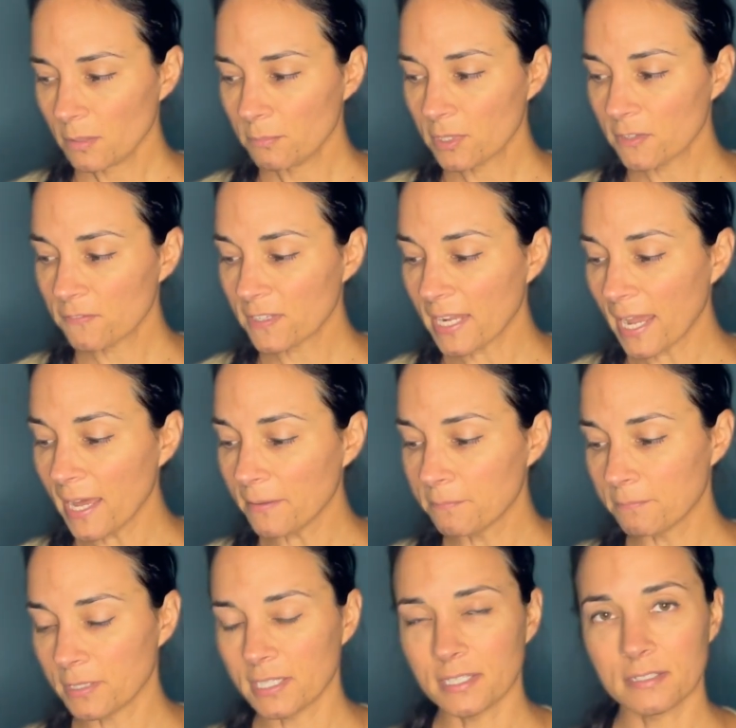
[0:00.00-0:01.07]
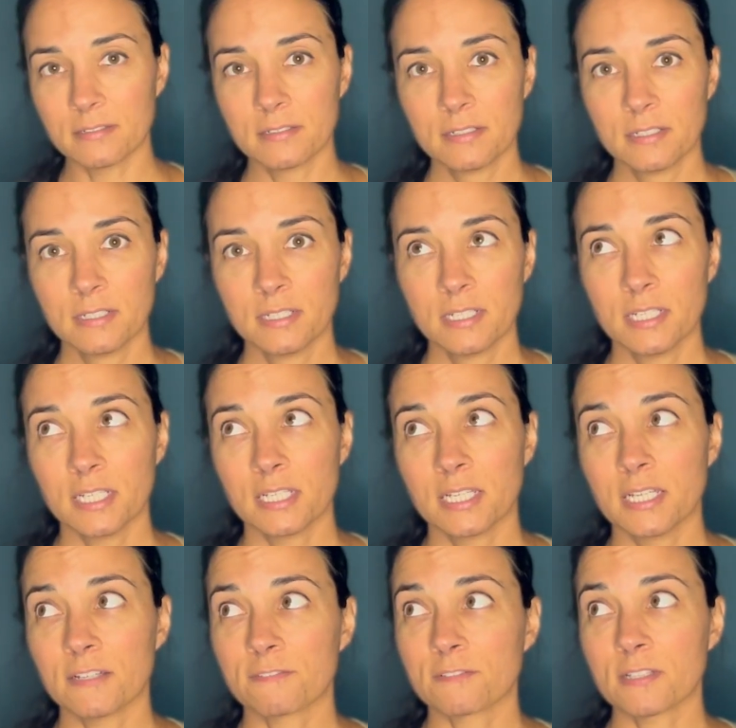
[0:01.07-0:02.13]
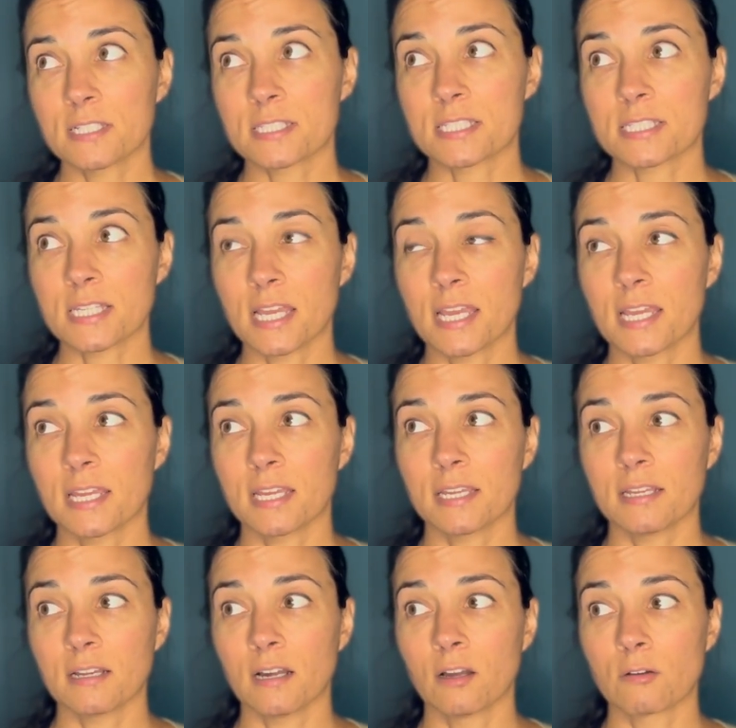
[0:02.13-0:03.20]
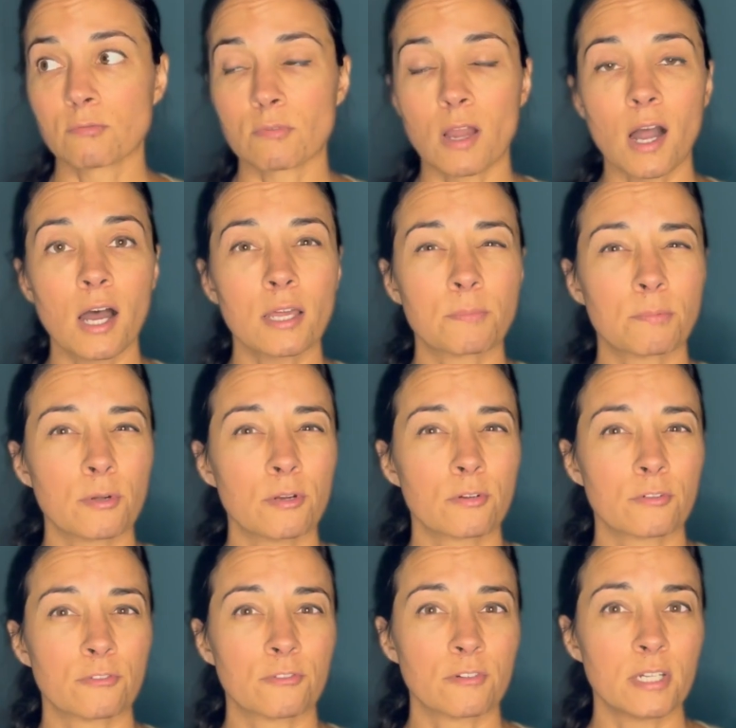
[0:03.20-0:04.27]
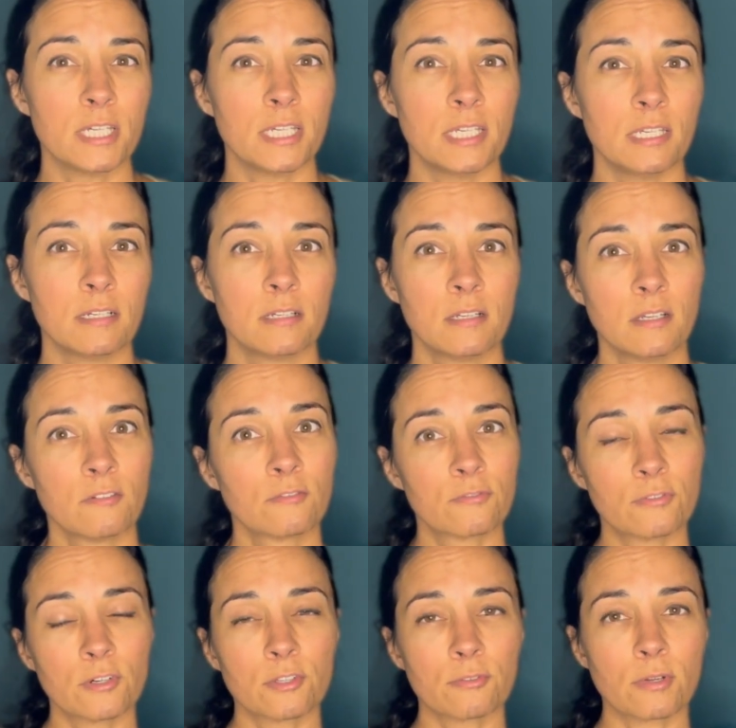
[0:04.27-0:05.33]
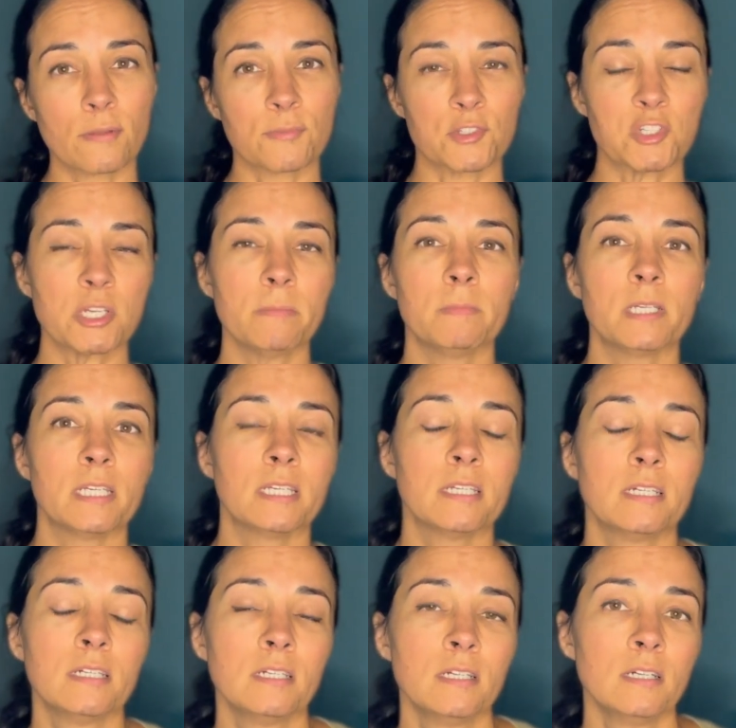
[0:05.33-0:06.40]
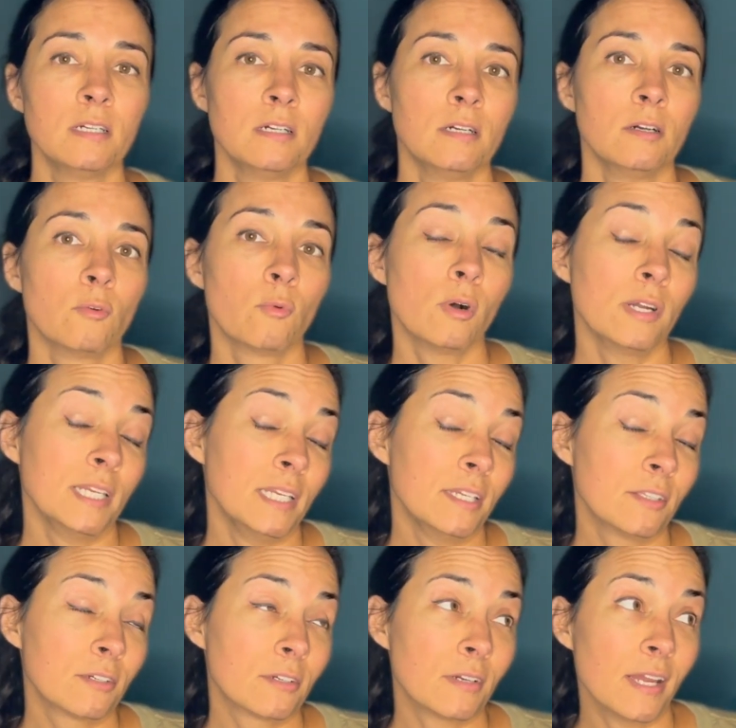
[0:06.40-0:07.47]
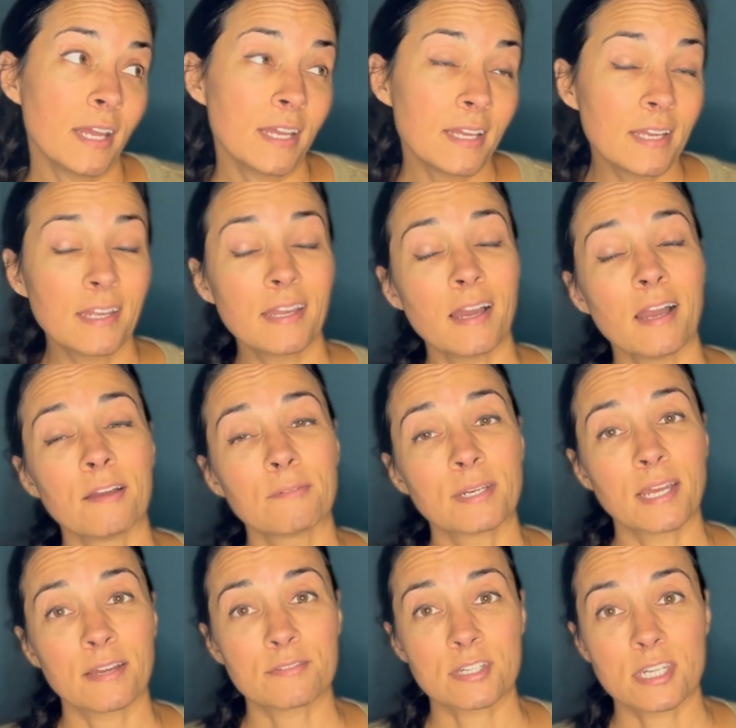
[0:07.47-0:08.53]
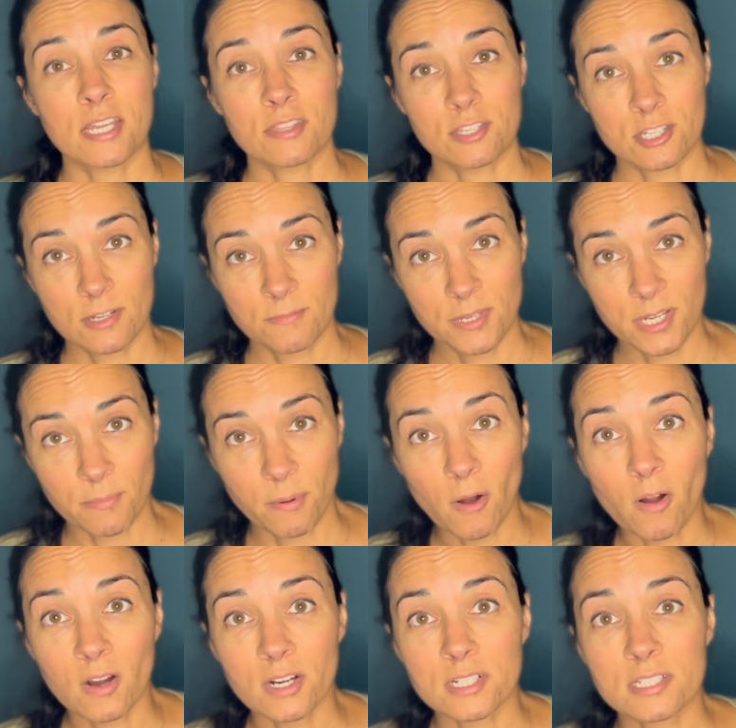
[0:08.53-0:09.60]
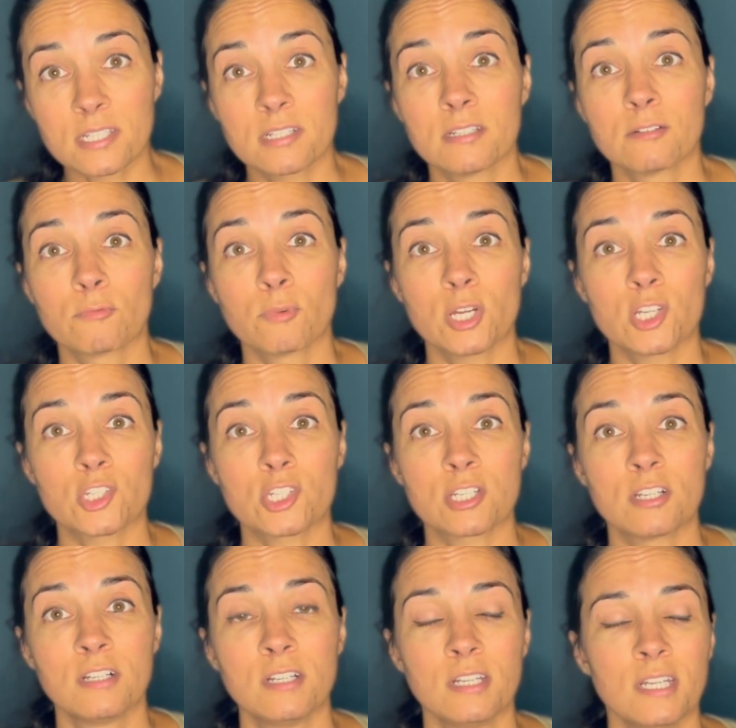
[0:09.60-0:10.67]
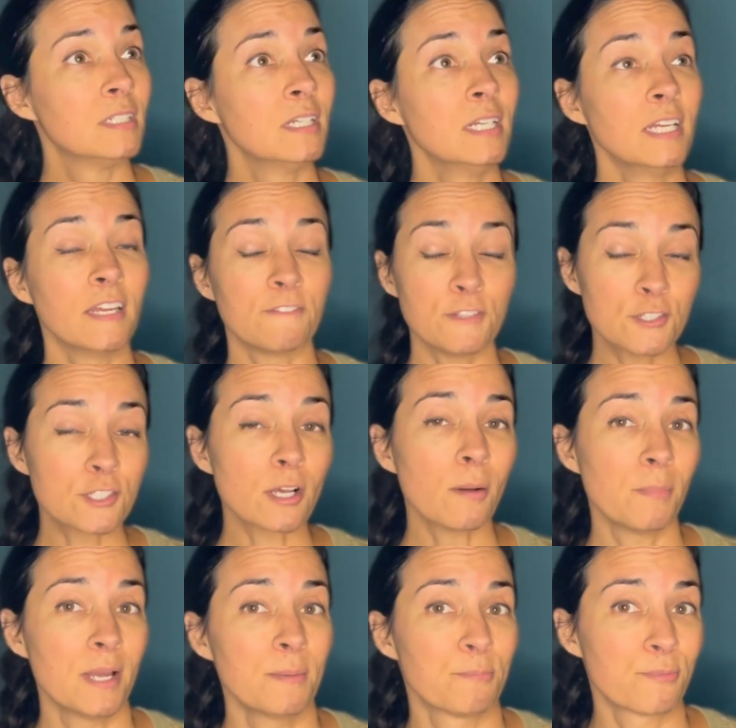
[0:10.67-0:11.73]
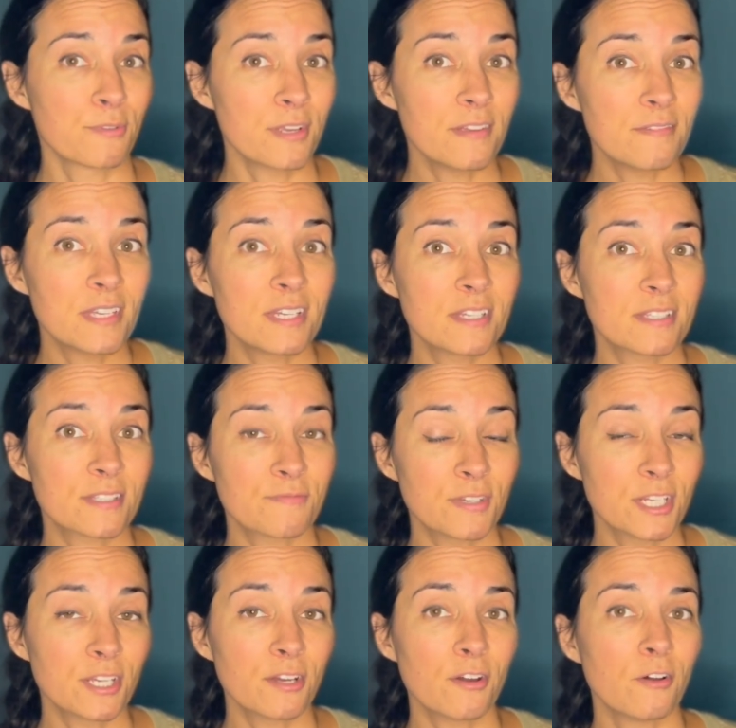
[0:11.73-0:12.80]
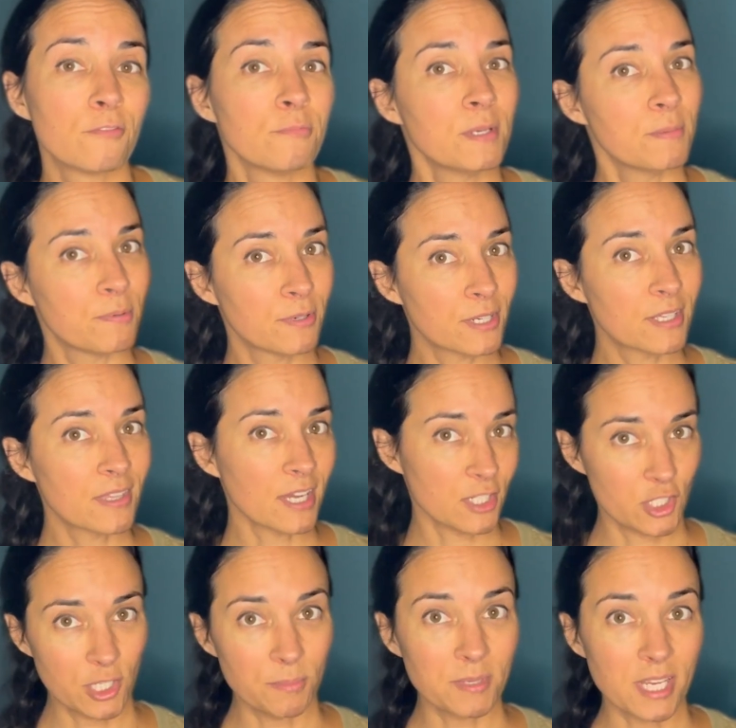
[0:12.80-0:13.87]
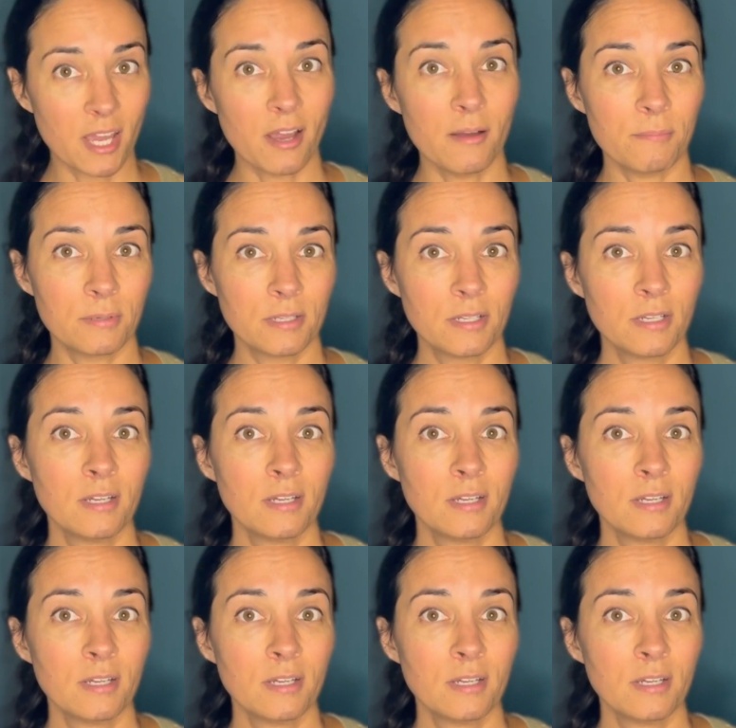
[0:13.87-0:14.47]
But if it hadn't been, if let's say a rod broke free further up the chimney, well, either A, I would have to take the chimney apart, which if you saw my previous video of me putting that chimney up,